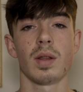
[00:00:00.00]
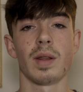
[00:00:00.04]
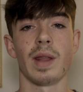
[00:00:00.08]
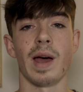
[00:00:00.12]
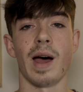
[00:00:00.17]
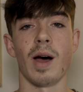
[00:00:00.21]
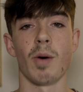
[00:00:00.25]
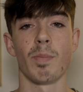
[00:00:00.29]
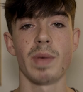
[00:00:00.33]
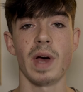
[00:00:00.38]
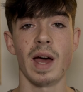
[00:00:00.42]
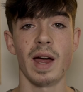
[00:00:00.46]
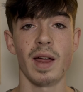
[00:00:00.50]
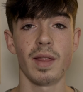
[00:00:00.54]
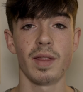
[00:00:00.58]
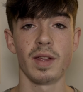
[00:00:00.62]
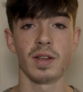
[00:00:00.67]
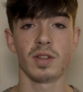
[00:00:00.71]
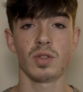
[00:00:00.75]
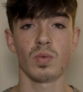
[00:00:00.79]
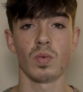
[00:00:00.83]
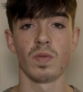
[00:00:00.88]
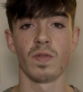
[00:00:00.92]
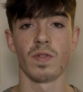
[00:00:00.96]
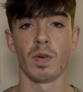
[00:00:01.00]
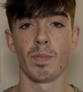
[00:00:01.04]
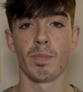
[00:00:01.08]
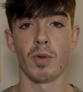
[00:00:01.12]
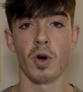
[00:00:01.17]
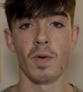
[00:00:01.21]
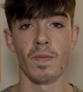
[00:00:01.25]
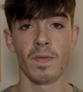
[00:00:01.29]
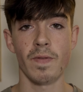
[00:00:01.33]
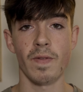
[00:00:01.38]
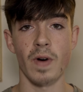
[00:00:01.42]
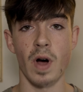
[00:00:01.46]
Now, pair this with a
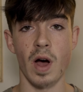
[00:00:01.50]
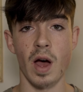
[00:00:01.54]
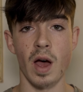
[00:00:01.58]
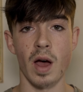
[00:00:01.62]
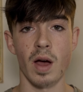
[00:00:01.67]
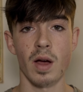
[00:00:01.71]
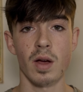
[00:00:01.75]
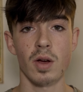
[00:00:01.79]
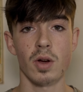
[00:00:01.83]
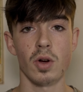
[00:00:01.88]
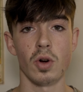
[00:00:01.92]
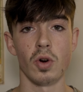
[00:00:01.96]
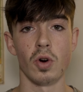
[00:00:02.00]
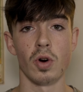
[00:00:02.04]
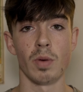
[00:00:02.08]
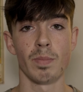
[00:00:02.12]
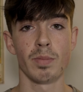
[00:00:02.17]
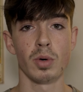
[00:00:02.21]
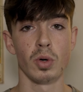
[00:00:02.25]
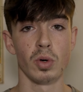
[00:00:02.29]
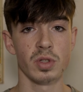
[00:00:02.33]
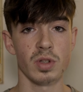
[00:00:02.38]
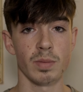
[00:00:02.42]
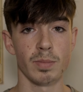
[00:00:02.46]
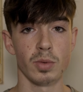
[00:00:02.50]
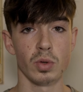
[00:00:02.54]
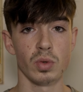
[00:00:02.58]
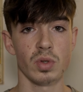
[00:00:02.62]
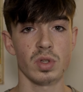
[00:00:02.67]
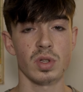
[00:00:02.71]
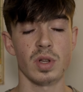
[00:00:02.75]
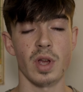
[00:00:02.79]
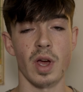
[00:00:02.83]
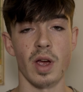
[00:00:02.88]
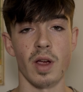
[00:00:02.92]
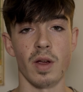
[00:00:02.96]
bonfire or a portable
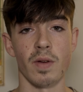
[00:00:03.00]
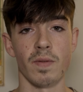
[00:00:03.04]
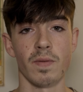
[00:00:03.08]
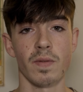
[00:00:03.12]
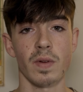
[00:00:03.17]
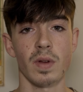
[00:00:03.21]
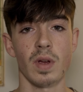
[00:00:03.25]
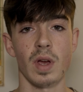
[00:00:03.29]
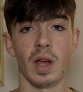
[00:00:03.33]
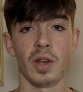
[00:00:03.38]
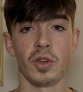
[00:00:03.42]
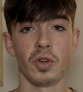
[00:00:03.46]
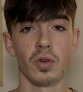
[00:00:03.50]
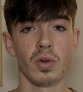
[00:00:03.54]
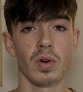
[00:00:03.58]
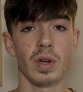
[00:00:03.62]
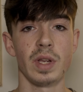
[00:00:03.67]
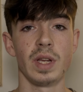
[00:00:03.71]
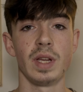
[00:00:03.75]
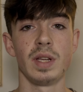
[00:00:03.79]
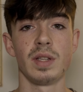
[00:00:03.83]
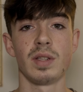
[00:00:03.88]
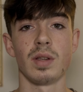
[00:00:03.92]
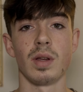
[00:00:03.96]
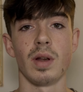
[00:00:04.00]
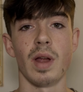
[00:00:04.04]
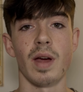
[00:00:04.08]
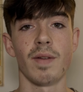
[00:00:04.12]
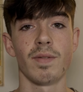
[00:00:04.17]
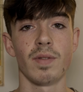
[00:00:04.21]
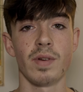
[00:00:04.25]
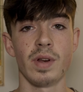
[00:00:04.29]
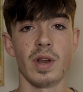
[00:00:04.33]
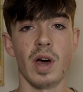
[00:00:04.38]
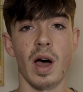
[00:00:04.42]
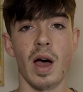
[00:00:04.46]
stove and you're eating
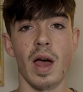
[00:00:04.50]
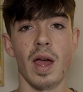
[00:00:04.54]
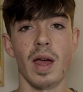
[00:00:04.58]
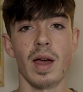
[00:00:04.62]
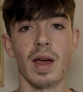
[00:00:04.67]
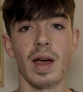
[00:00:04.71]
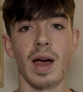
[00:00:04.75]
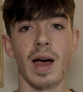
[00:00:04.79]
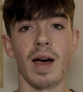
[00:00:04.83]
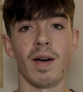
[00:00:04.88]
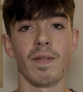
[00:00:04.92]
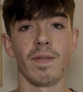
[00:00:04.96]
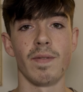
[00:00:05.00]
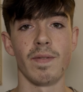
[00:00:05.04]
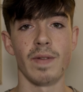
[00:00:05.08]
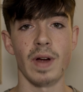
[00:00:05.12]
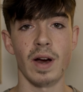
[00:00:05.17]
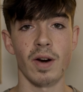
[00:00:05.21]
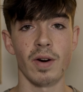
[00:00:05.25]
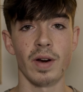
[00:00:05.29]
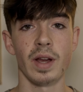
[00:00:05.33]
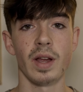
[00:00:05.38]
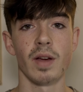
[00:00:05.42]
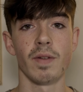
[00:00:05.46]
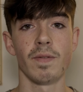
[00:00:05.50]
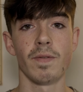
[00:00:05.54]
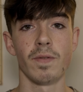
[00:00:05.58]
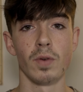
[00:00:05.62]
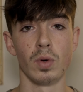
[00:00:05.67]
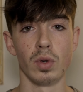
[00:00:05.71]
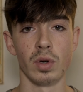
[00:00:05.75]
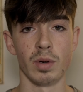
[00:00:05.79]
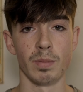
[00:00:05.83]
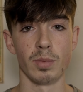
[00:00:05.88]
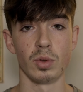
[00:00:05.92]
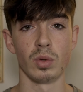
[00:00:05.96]
every night at a very
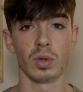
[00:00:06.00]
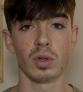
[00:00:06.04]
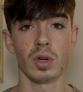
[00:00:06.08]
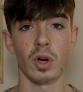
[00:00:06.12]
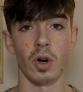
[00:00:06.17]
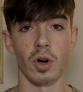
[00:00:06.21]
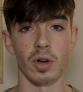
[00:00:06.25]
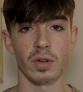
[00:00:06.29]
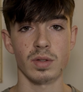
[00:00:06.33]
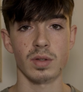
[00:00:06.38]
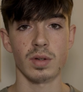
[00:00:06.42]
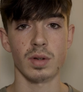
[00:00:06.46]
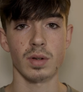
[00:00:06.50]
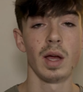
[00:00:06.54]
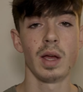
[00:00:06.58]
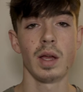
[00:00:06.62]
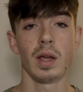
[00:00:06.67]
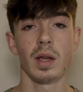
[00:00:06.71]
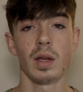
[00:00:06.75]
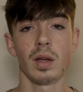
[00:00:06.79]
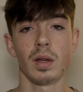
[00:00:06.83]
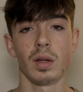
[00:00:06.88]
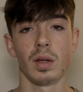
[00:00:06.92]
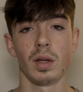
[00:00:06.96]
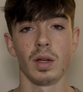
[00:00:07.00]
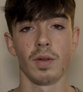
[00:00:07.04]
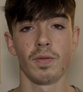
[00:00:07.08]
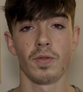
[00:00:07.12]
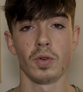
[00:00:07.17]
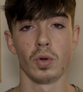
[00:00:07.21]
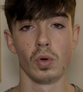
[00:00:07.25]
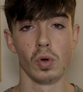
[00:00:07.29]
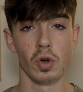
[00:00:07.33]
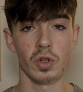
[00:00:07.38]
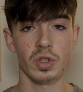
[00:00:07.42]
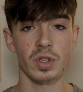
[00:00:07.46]
affordable cost. If
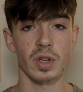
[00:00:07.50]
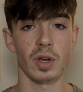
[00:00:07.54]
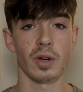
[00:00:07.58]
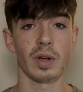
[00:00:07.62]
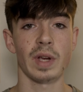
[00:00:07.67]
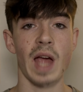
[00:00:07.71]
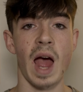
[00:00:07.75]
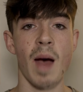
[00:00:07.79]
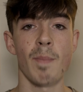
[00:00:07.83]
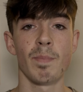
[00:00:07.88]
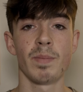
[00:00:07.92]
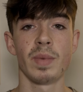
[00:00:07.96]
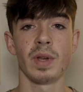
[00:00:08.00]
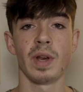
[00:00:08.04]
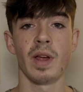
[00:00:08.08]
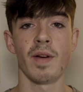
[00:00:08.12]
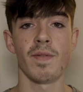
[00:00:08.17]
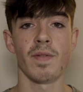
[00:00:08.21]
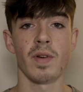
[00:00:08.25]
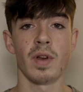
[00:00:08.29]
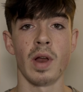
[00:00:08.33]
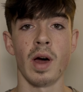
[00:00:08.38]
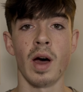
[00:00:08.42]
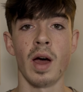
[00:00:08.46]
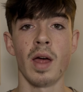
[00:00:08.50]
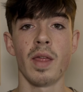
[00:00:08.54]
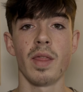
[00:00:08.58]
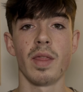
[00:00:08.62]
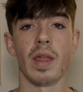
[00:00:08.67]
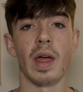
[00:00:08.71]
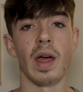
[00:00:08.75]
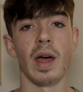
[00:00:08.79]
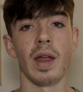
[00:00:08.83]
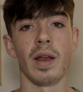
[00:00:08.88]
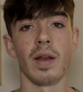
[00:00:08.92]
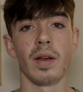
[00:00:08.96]
you're also camping every
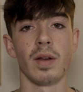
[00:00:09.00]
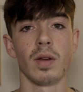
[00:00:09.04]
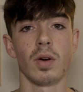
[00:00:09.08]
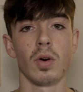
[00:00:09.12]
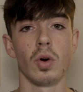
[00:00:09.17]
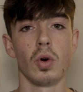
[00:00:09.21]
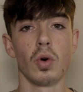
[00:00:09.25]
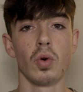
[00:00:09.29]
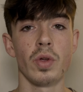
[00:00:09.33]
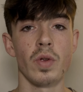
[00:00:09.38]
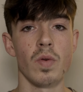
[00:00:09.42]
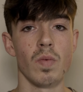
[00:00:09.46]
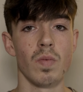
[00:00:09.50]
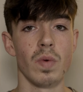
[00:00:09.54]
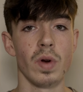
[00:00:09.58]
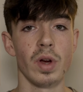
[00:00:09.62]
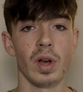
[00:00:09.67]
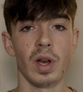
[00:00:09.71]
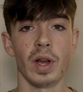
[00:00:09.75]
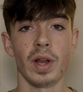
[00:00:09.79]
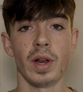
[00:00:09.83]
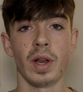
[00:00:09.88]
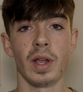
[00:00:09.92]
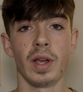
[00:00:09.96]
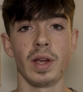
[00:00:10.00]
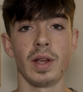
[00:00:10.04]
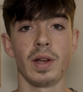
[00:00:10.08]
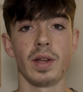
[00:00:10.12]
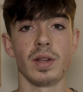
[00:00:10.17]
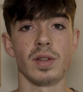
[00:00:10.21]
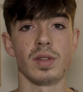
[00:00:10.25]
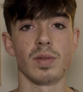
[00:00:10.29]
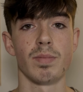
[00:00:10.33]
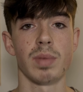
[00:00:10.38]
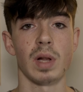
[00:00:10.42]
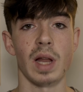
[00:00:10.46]
night, then all you really need
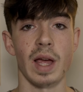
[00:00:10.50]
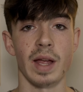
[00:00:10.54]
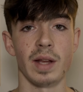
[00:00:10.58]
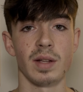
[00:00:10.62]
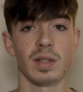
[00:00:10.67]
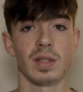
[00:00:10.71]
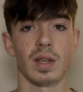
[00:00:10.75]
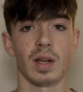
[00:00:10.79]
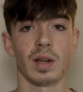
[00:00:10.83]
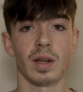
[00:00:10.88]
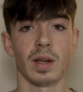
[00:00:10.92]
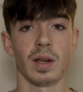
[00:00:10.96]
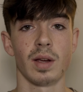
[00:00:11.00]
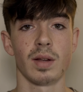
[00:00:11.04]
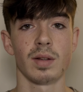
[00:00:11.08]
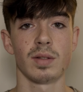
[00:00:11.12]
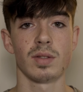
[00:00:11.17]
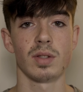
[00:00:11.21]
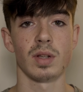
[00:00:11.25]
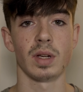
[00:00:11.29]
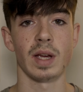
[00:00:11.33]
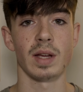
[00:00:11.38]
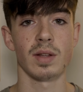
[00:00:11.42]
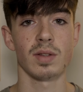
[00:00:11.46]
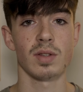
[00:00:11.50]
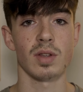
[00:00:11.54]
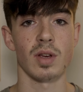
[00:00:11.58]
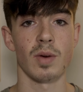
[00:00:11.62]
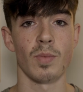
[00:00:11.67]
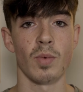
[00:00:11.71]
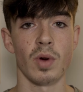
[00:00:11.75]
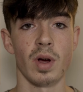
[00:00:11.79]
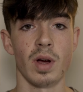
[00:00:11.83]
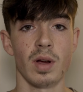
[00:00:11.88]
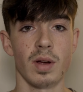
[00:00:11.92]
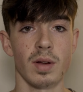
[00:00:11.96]
is a plane ticket to get
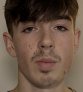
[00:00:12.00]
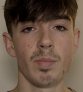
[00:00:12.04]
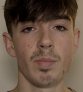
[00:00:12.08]
somewhere.